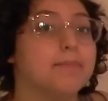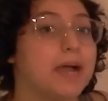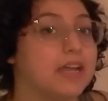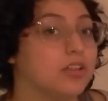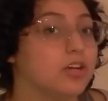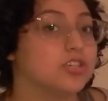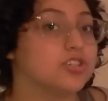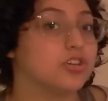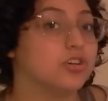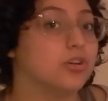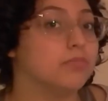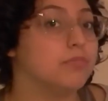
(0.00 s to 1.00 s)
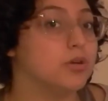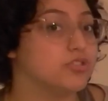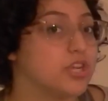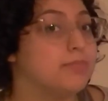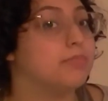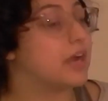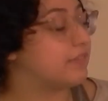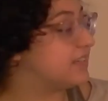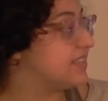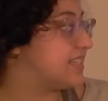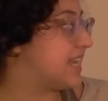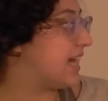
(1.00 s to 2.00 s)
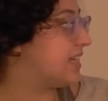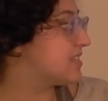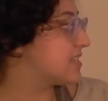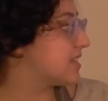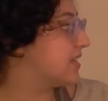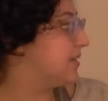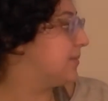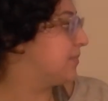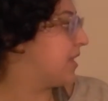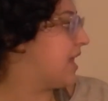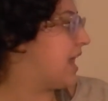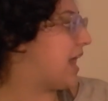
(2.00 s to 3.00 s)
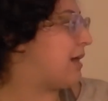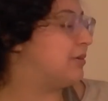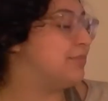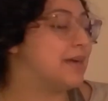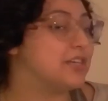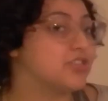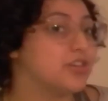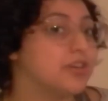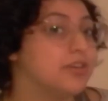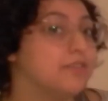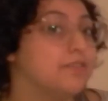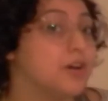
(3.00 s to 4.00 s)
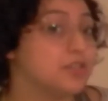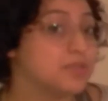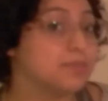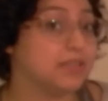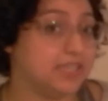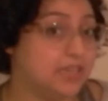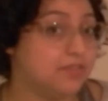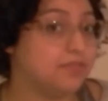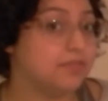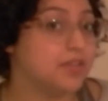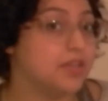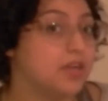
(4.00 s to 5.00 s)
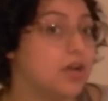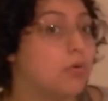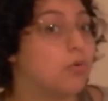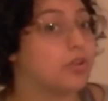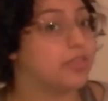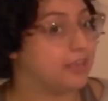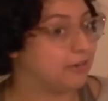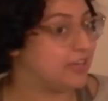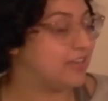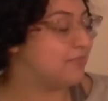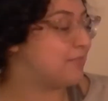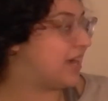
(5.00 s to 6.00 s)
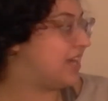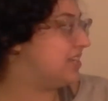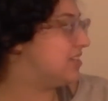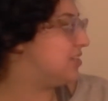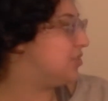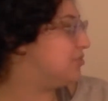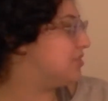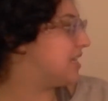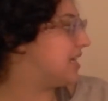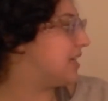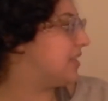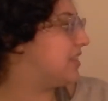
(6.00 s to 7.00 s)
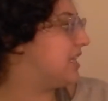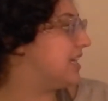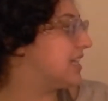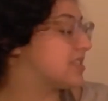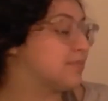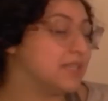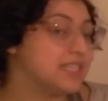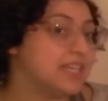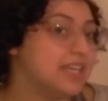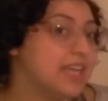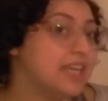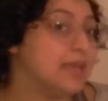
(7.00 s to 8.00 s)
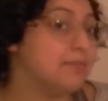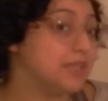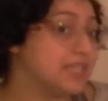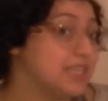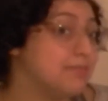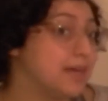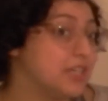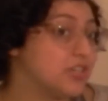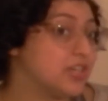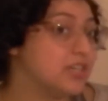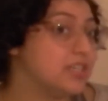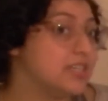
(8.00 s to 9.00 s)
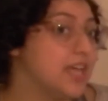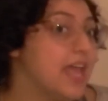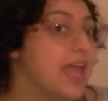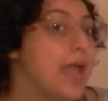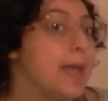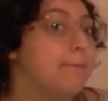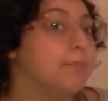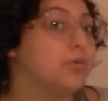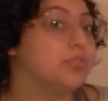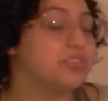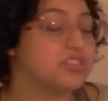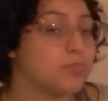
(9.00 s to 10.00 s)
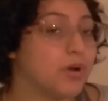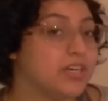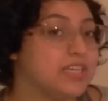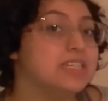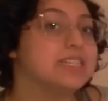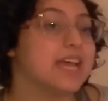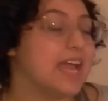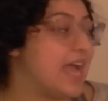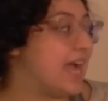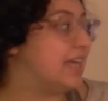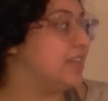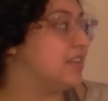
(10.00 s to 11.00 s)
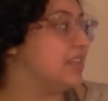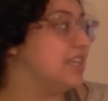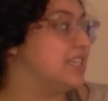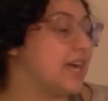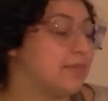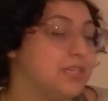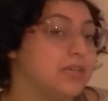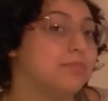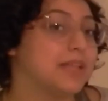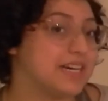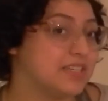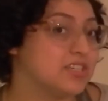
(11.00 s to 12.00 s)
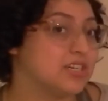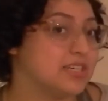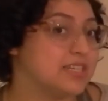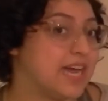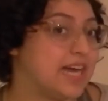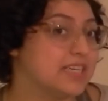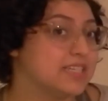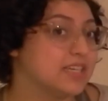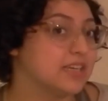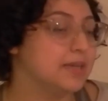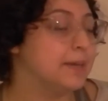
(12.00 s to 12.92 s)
the biological motion preference task. I would measure false belief or theory of mind using the explicit and implicit measures and both the Smarties and the adapted plasters task.